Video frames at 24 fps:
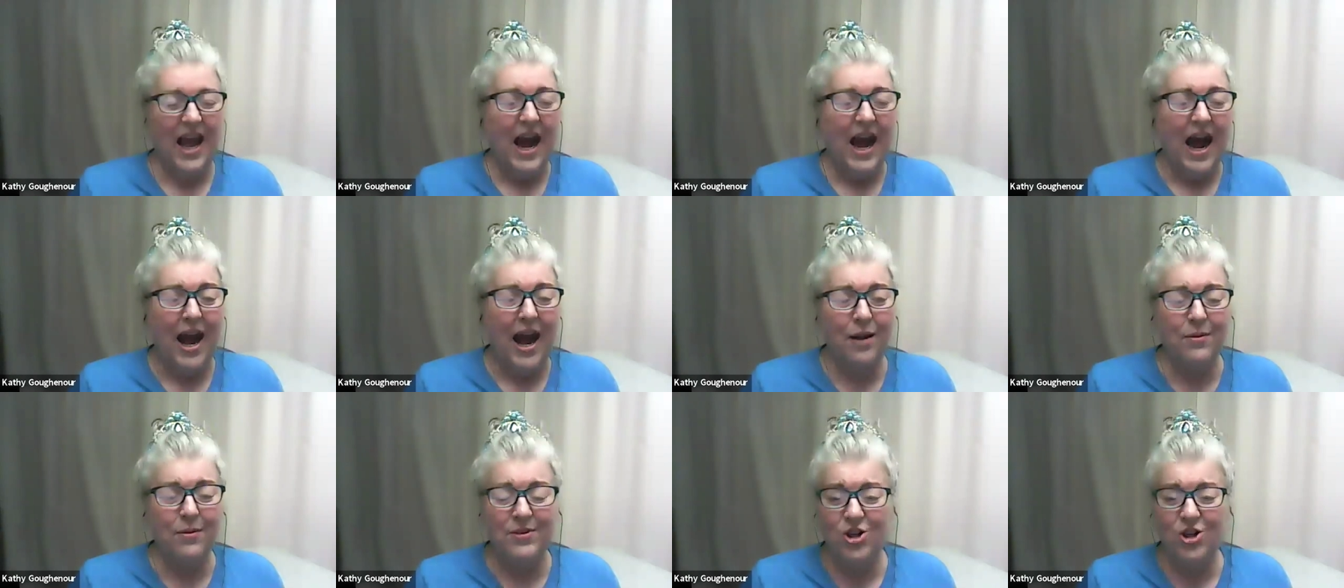I,
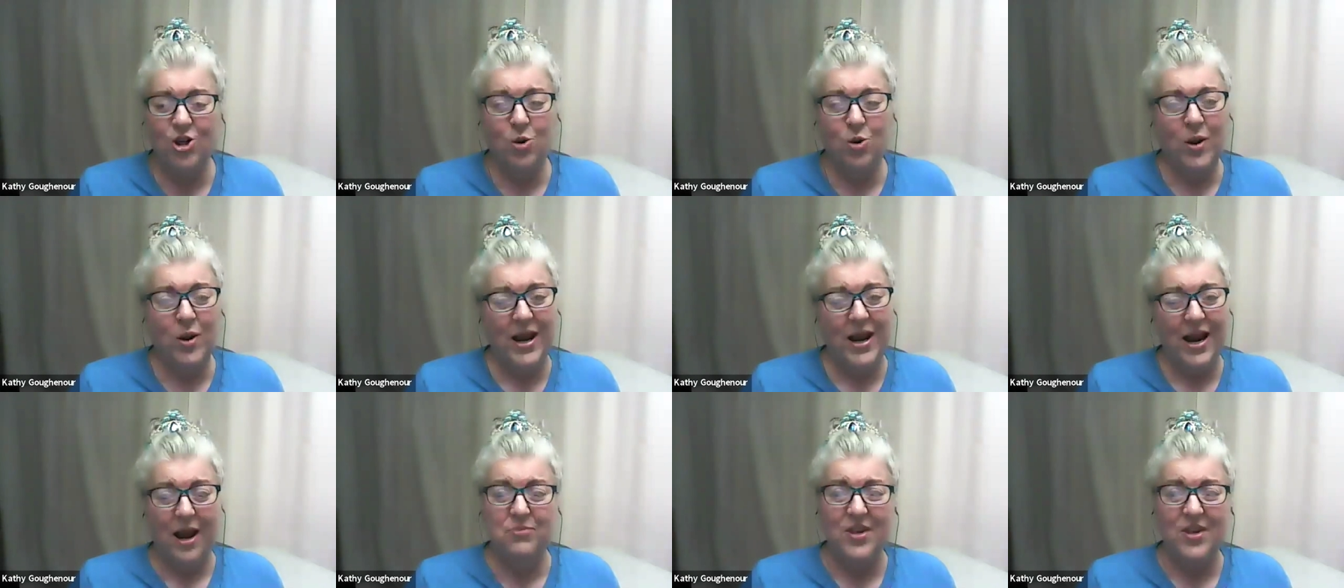you know what
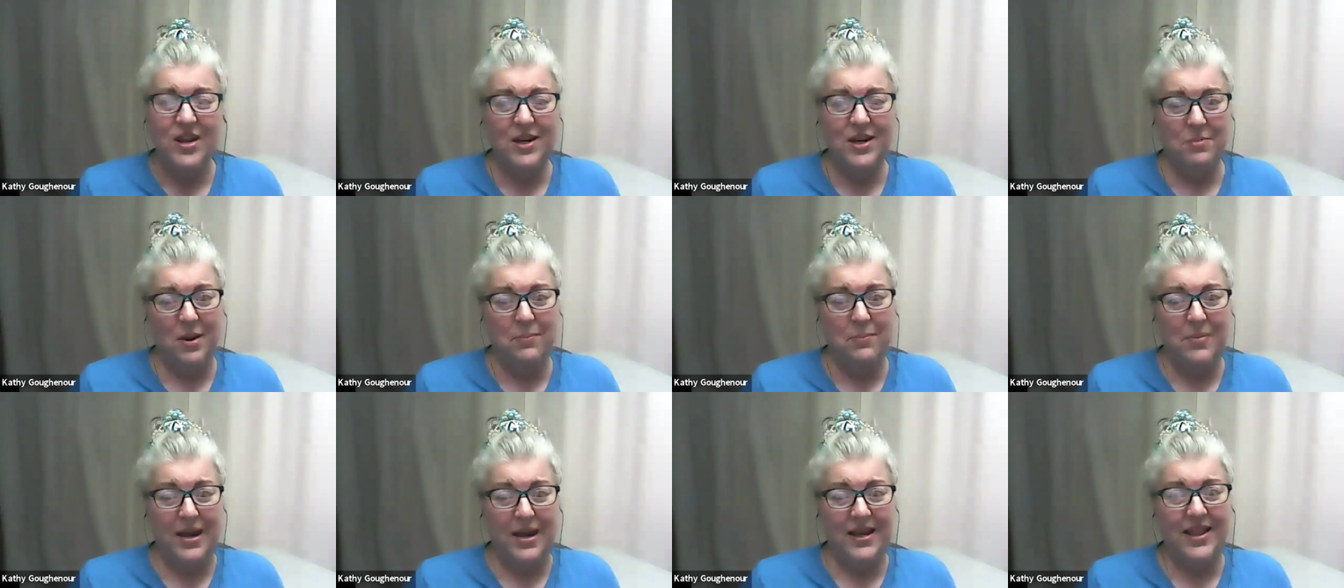I'm thinking
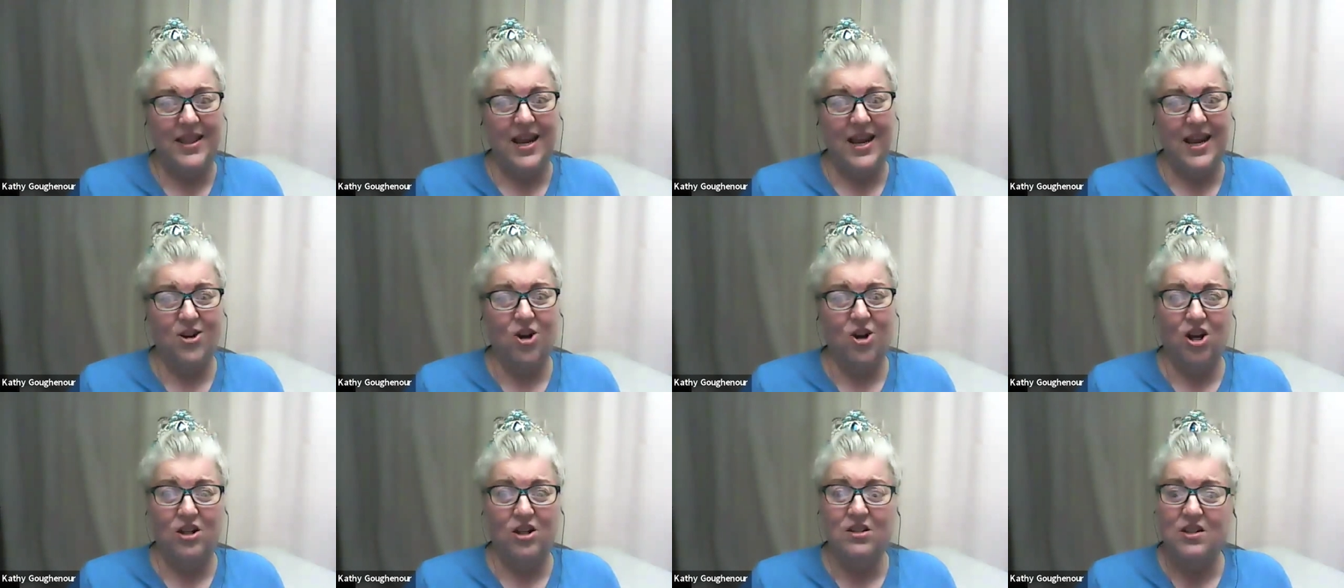about making that
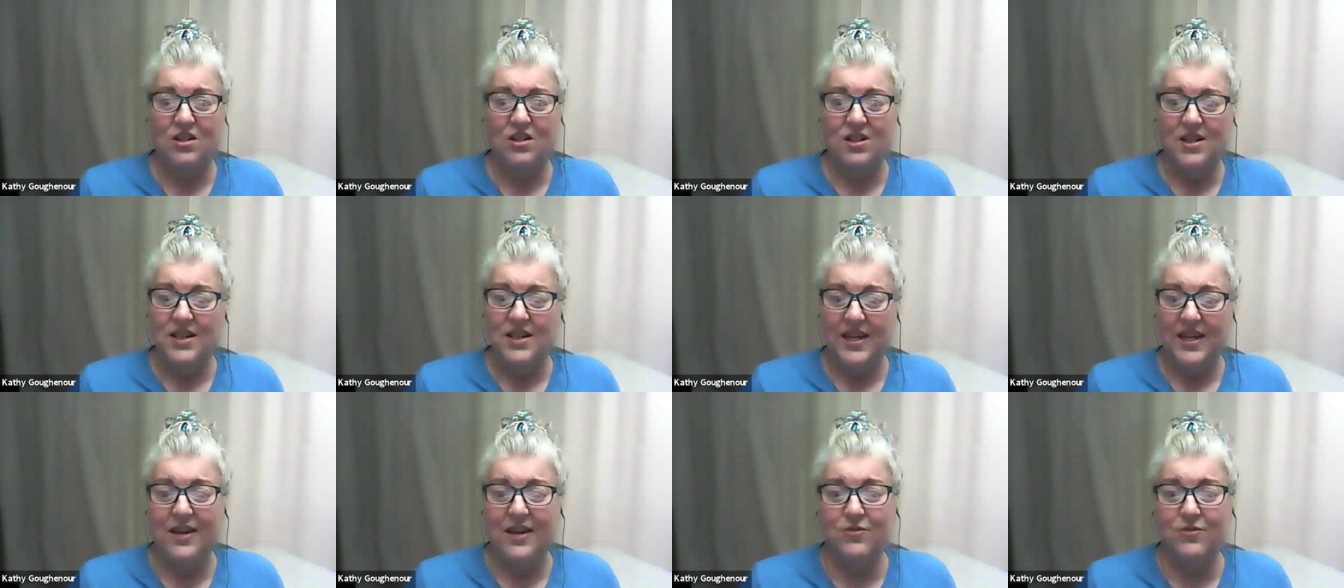call,
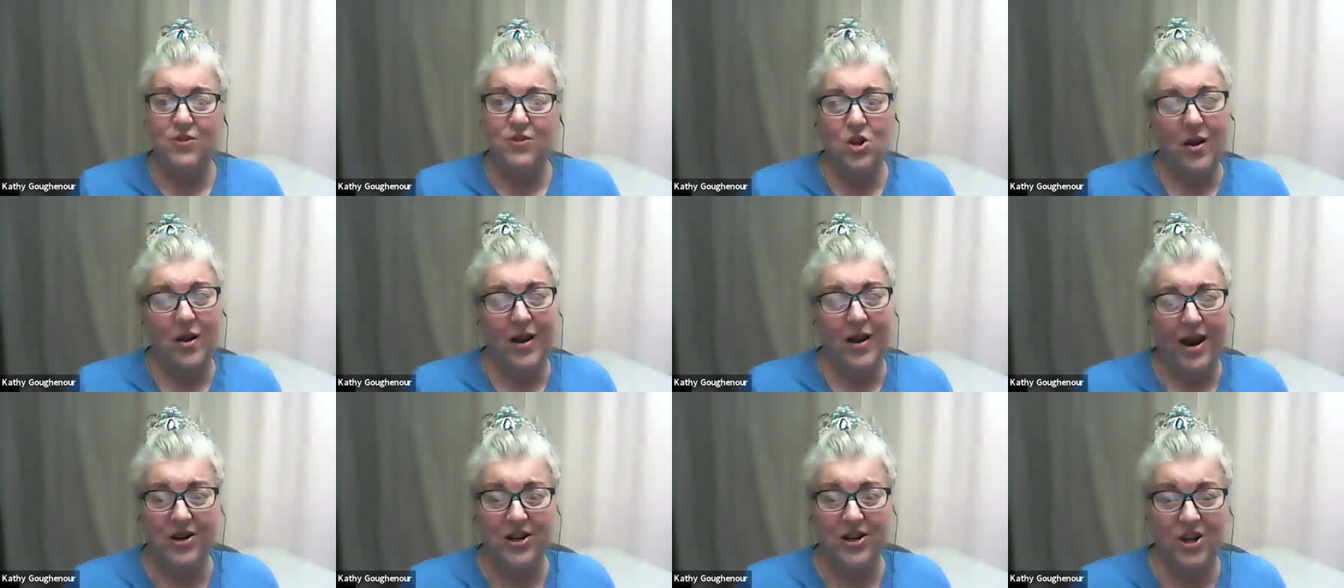even though
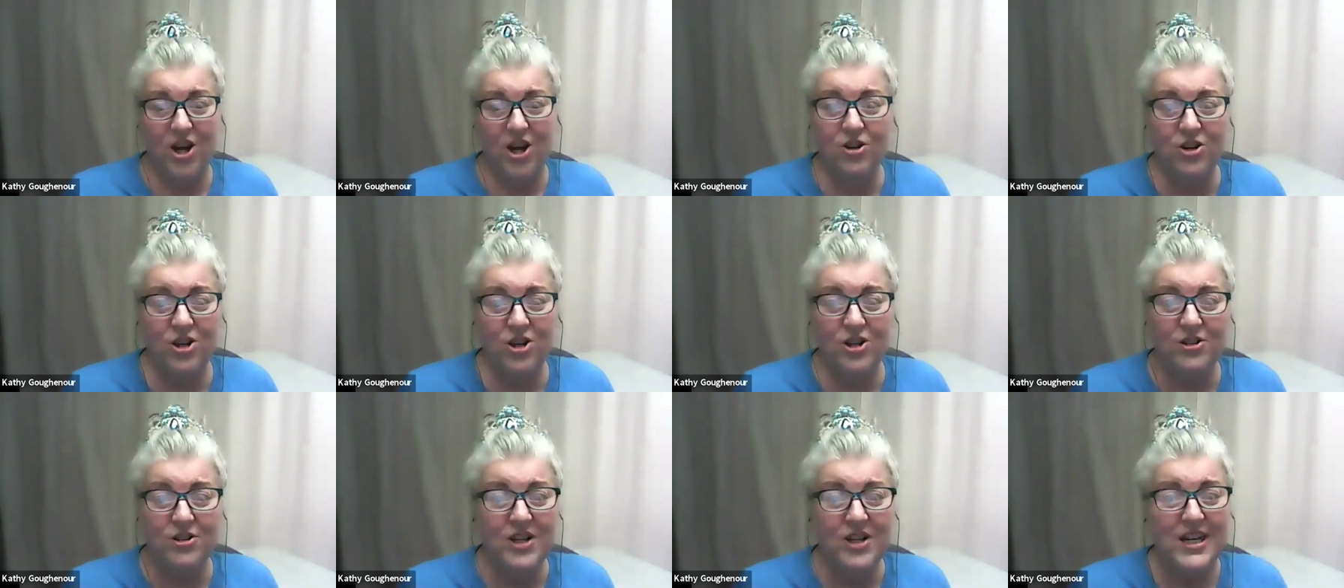I already know
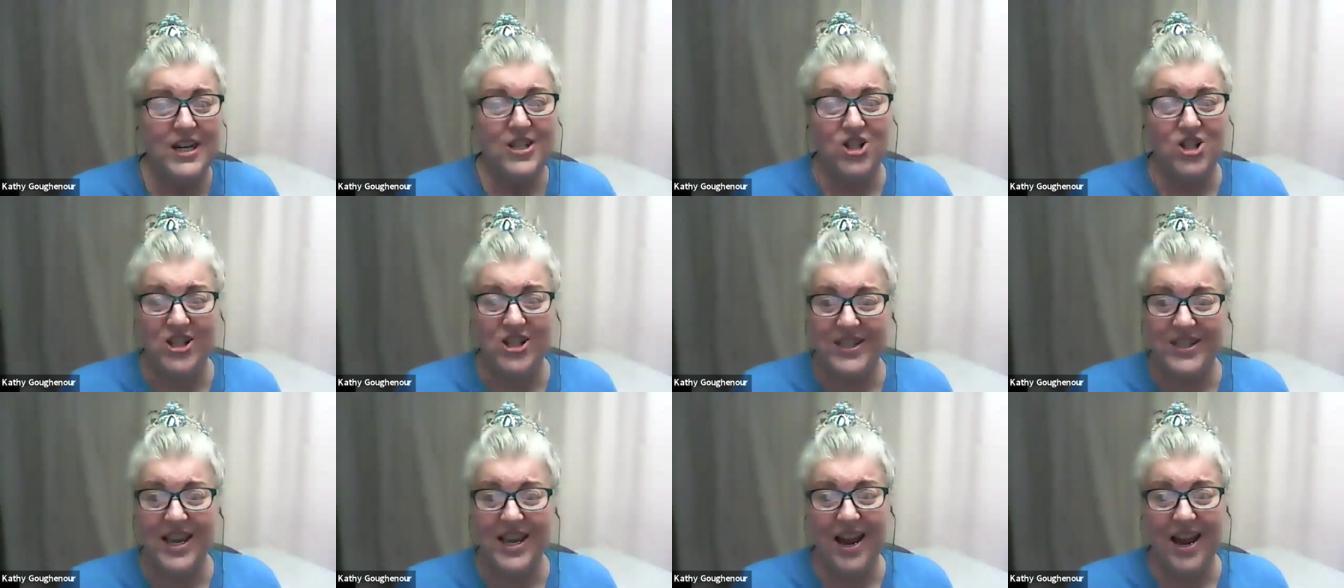you,
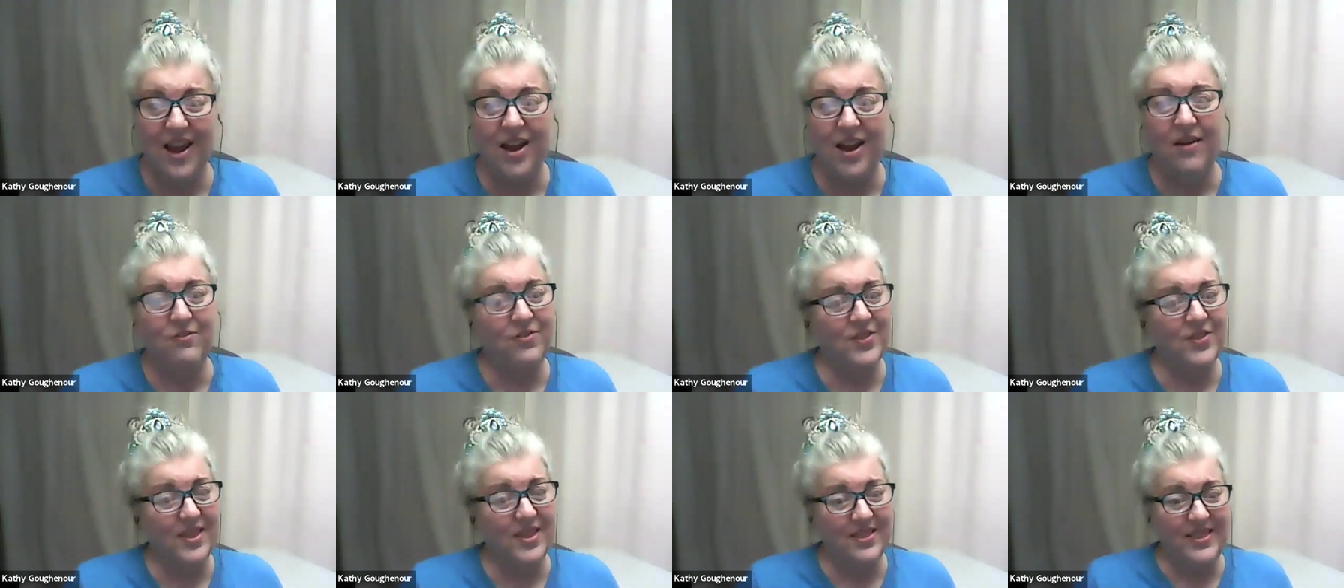just to
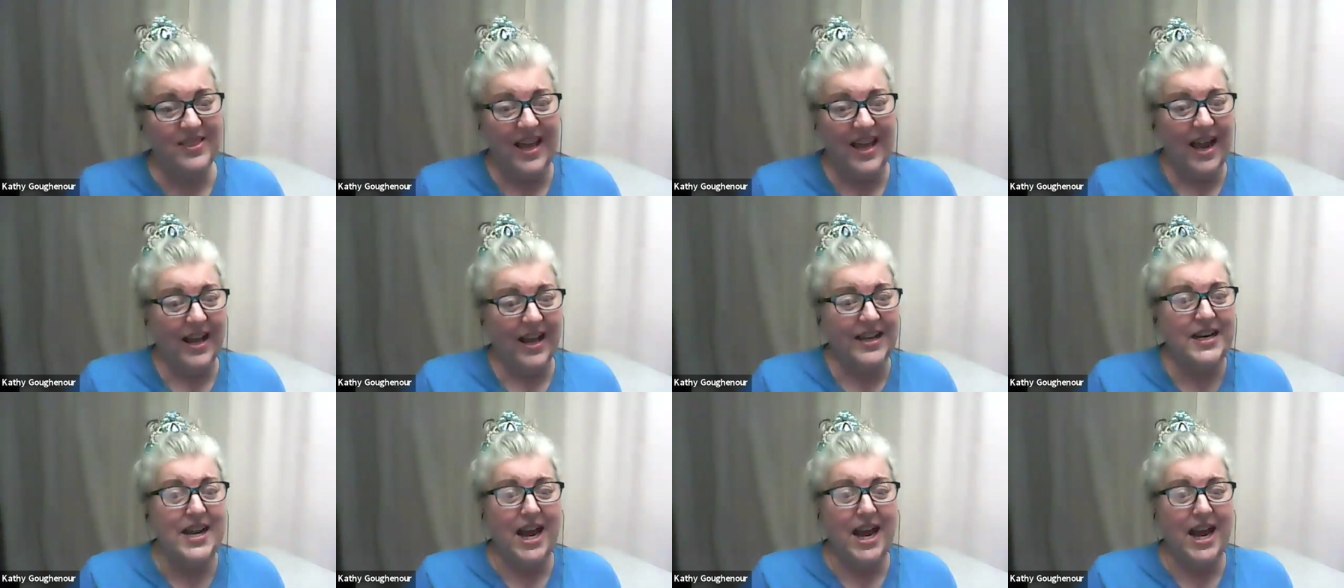have
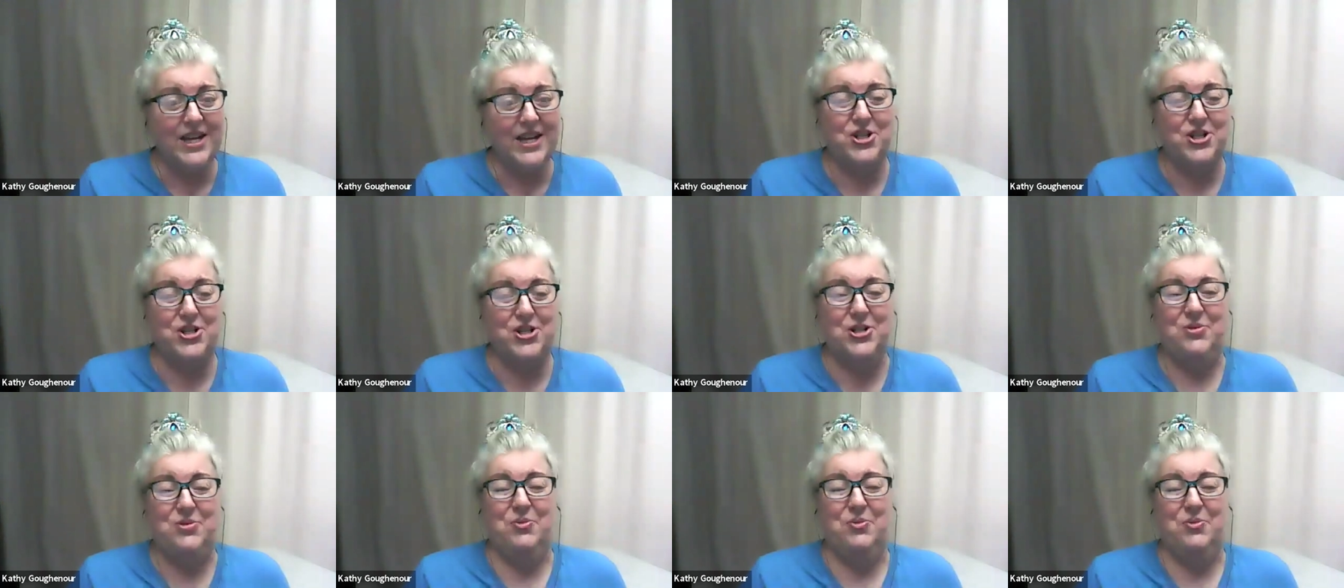that connection